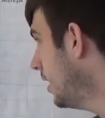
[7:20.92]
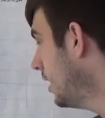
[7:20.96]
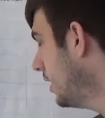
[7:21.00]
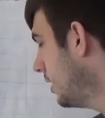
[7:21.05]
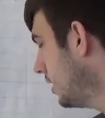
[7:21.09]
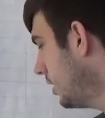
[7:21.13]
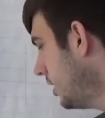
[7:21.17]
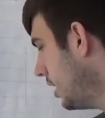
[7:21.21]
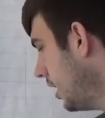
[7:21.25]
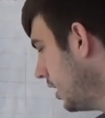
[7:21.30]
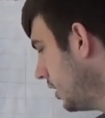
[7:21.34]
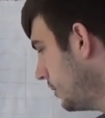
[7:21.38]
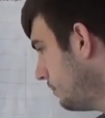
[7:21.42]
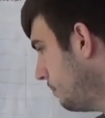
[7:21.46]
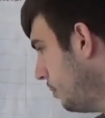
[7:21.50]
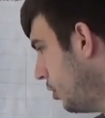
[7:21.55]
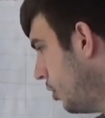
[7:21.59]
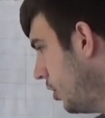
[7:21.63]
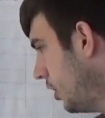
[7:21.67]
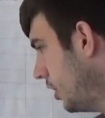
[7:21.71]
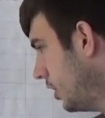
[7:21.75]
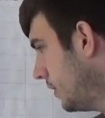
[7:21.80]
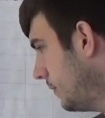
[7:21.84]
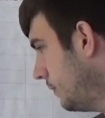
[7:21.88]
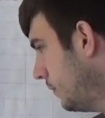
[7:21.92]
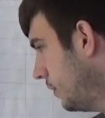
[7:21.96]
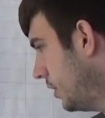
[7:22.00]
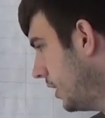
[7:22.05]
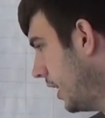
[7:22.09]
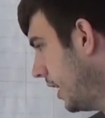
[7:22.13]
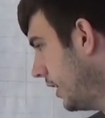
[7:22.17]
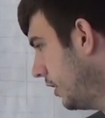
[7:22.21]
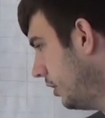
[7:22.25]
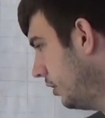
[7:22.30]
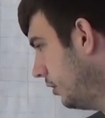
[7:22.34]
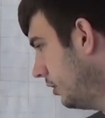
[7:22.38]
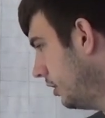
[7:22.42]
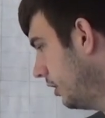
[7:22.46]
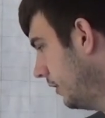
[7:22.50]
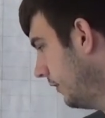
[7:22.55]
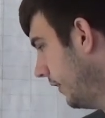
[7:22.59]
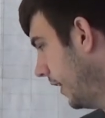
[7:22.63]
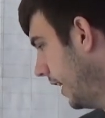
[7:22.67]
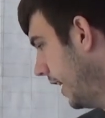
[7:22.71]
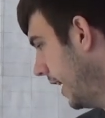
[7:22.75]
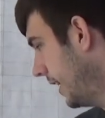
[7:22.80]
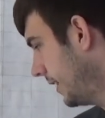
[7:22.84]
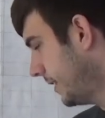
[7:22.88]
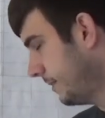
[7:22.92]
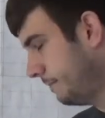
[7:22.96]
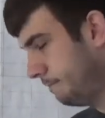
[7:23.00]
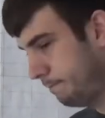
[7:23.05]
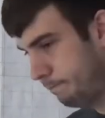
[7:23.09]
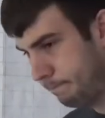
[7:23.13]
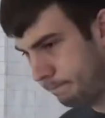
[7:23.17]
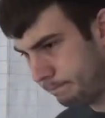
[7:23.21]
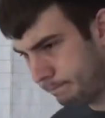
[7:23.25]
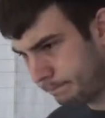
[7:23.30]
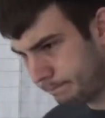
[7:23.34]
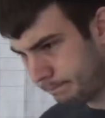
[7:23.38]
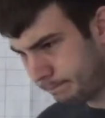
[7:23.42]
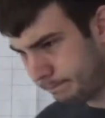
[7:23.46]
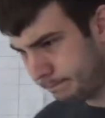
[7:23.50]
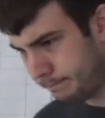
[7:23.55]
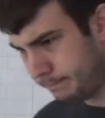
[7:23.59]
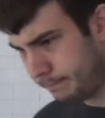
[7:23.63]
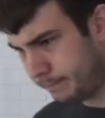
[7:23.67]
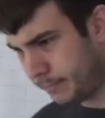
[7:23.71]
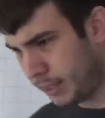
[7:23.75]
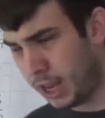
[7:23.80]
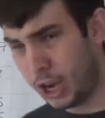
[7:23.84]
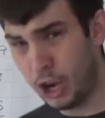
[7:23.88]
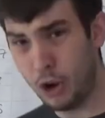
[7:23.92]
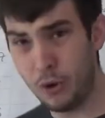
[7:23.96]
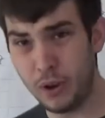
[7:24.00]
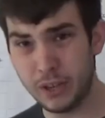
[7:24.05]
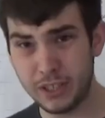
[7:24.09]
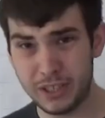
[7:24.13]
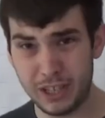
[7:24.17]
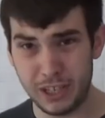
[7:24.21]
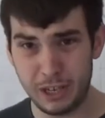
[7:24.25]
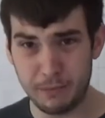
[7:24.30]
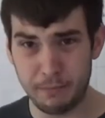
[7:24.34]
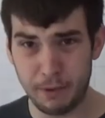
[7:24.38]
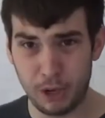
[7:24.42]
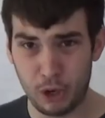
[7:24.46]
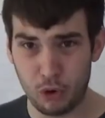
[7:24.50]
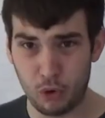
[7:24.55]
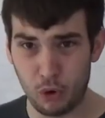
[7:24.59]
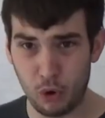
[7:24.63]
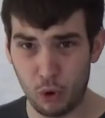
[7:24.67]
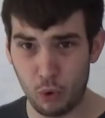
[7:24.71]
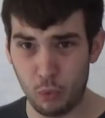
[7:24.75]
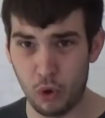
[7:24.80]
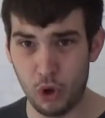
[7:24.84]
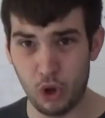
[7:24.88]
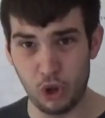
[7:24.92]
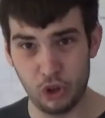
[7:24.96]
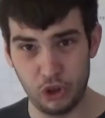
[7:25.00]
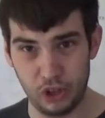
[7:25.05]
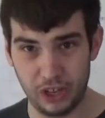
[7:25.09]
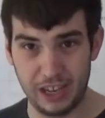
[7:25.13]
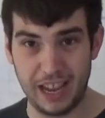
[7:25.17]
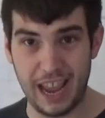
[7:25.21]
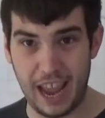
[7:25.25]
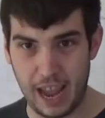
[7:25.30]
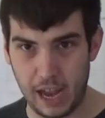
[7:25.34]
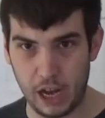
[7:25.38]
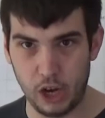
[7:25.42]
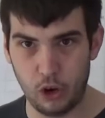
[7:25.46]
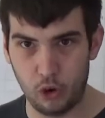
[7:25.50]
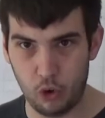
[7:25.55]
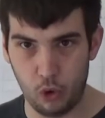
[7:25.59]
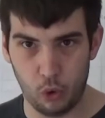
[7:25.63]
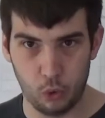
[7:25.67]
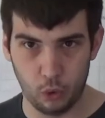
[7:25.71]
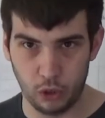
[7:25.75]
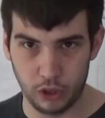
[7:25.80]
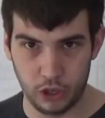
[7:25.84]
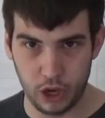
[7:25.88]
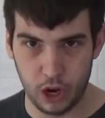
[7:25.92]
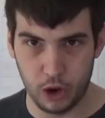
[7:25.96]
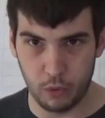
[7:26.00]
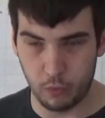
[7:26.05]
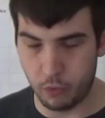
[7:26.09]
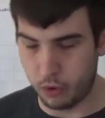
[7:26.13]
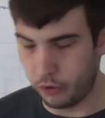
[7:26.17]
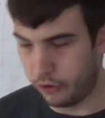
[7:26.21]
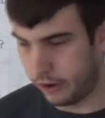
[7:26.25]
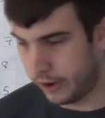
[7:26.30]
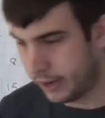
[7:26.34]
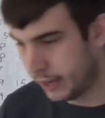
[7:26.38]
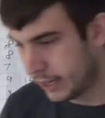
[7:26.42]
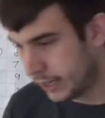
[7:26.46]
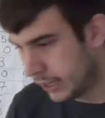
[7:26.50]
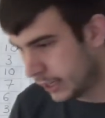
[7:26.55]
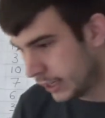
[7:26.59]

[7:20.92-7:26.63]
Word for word: Six points for Daniel Kvyat. I know I said it'd be cruel, Wall. They're getting crueler, don't worry.